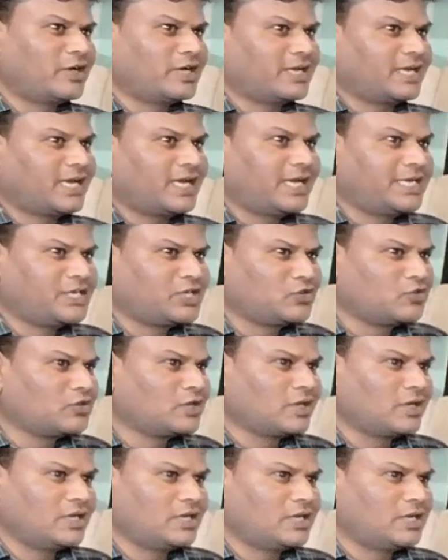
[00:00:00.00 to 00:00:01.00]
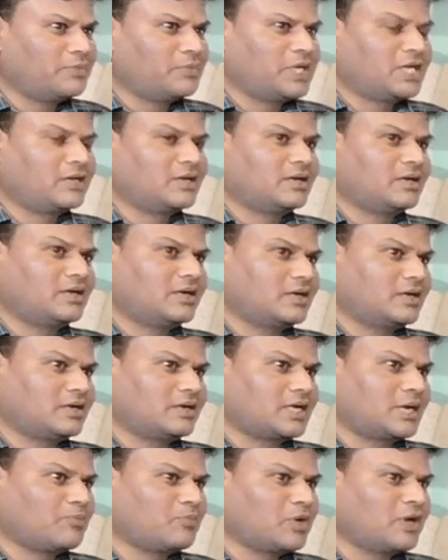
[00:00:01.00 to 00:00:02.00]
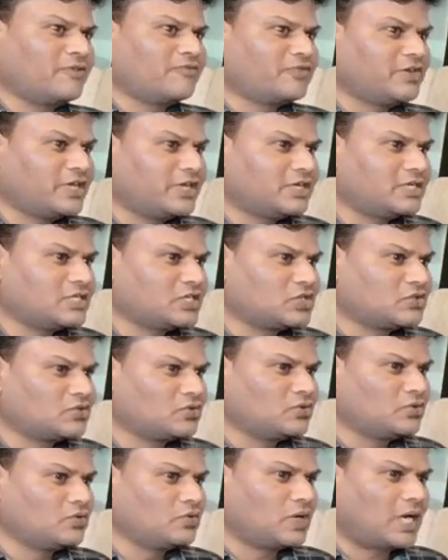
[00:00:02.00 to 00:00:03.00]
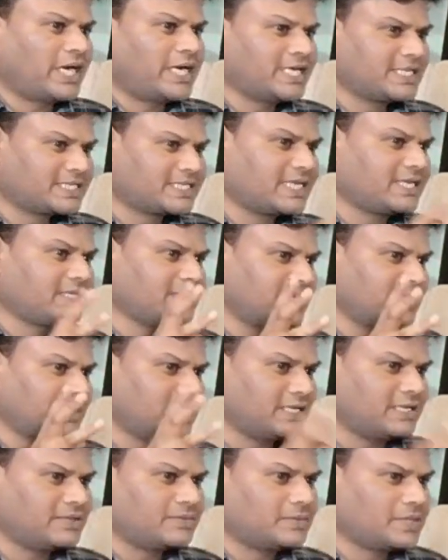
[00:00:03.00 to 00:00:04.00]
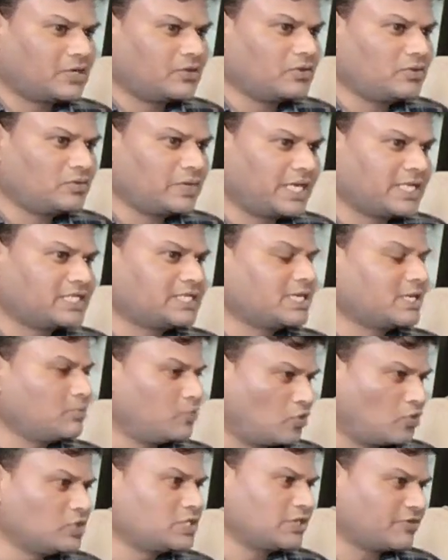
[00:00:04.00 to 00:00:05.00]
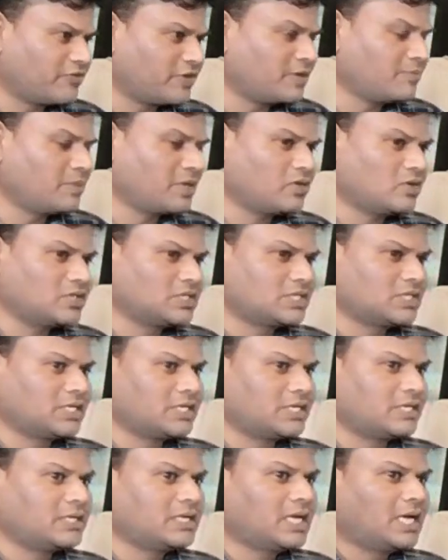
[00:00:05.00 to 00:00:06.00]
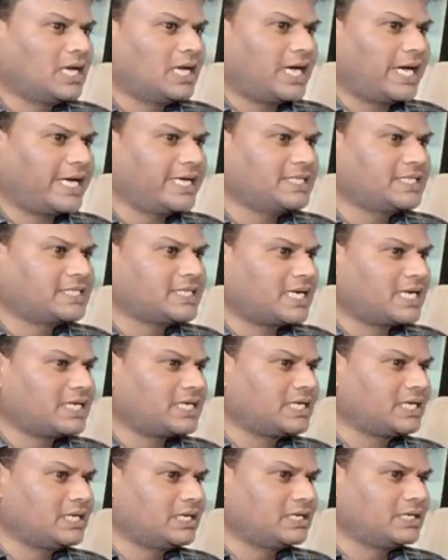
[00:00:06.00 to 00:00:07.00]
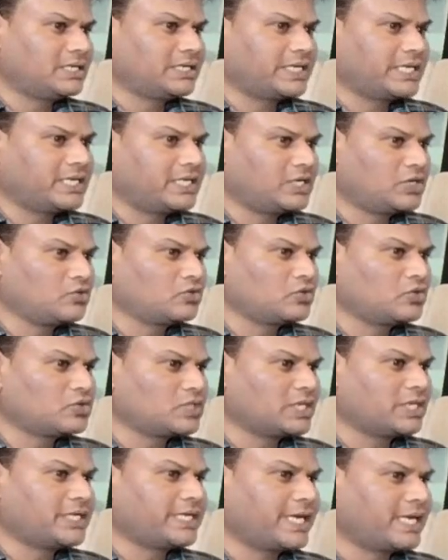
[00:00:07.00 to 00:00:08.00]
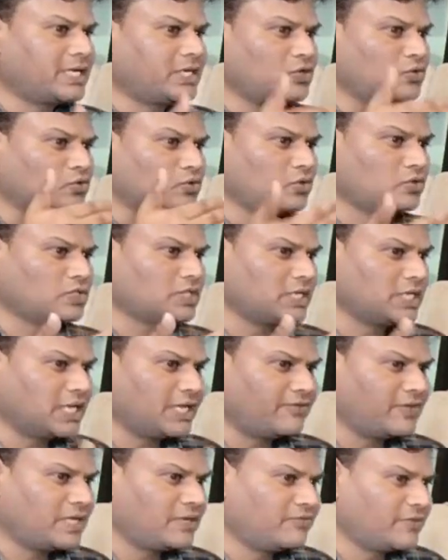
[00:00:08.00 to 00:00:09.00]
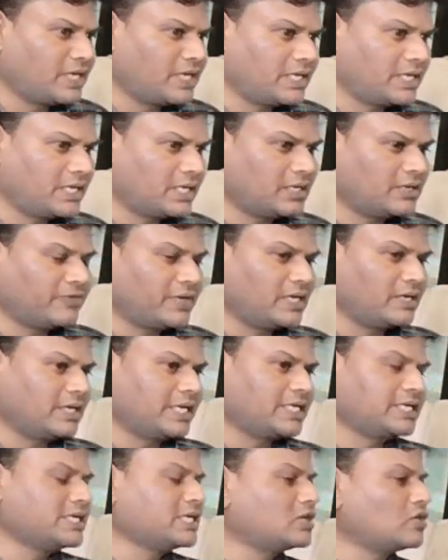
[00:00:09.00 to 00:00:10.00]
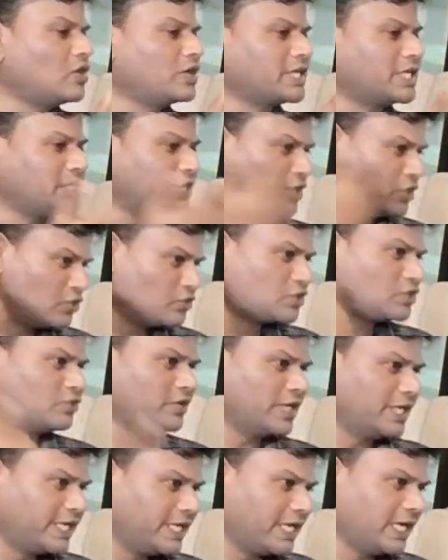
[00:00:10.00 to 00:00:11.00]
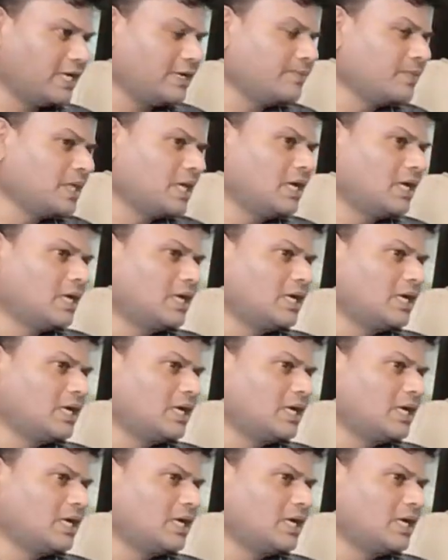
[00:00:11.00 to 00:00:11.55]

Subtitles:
God, I took a couple of years to understand the nuts and bolts of it, because I started in 2010, 2011 when LinkedIn got introduced to India.